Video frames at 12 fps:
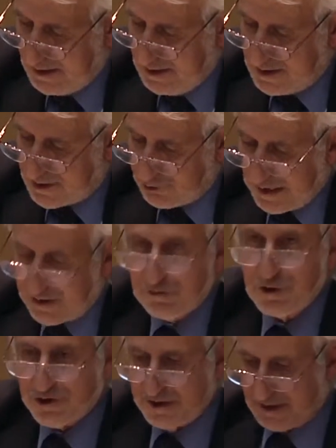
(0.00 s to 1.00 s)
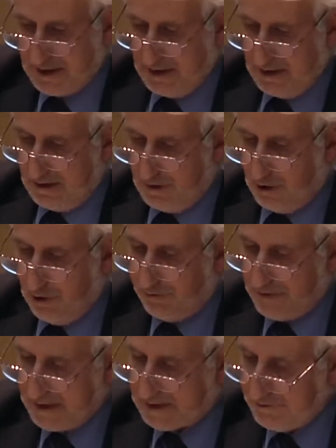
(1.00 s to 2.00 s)
is the diversity
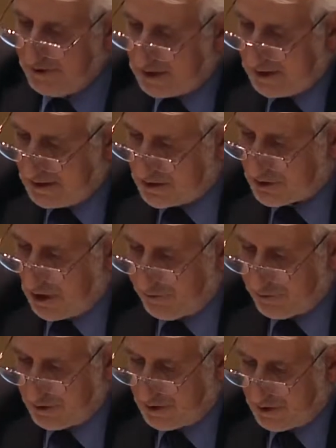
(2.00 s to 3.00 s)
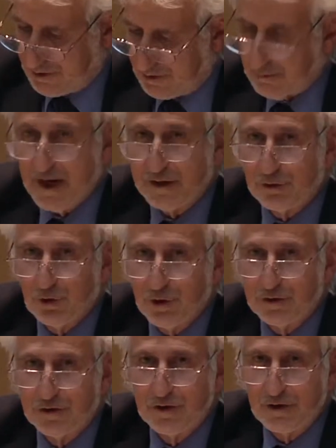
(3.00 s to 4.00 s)
of activities covered by the
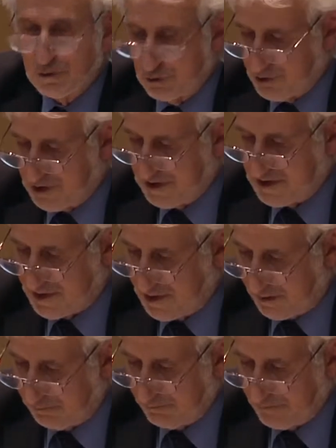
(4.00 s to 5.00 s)
word UGC.